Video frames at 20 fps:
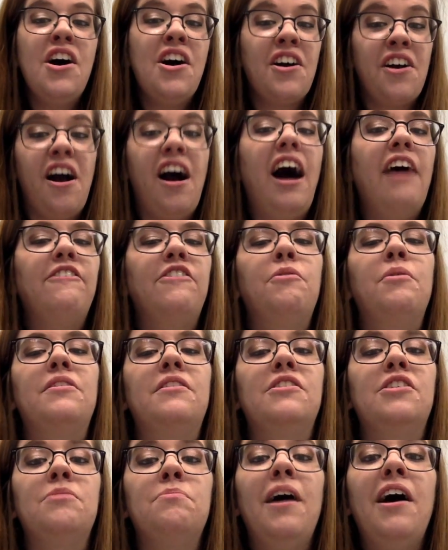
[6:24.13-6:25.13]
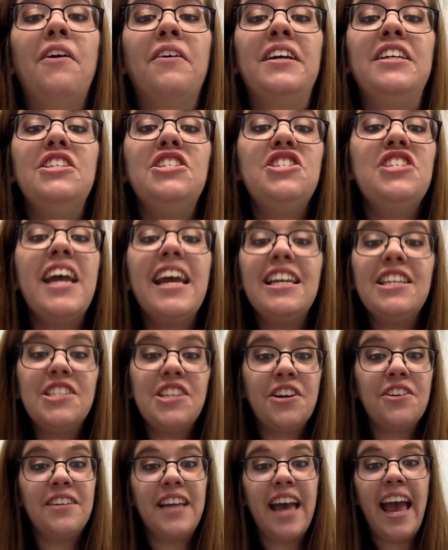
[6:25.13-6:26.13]
coffee with a smile can change
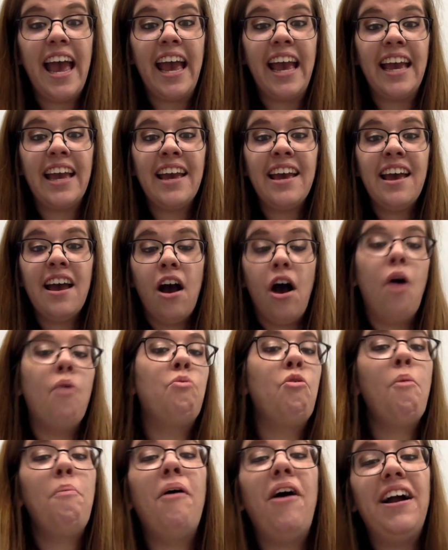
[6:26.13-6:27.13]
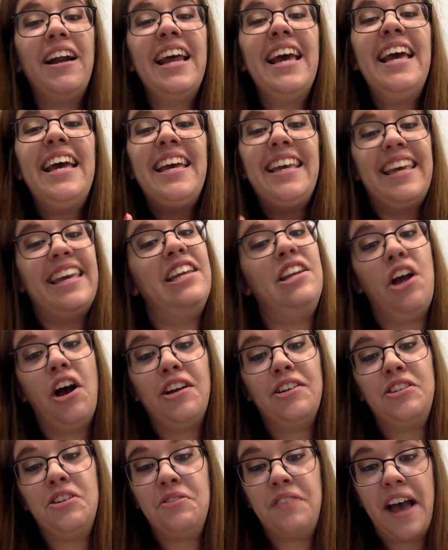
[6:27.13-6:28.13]
their day. A robot
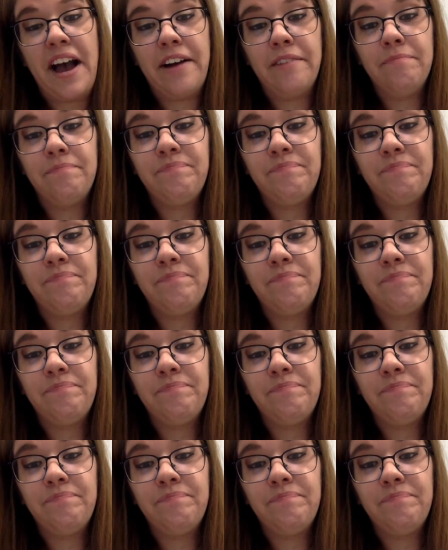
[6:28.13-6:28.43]
cannot do that.